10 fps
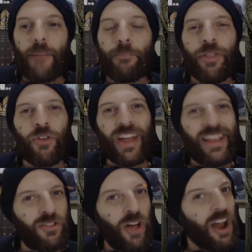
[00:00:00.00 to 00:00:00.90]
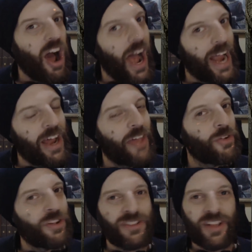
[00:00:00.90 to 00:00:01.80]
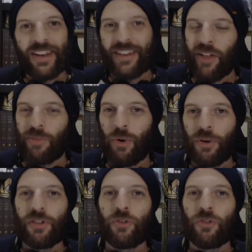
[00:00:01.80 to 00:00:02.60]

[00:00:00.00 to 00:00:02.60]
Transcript: but there is a lot of Ida and there is a lot of Death Mold,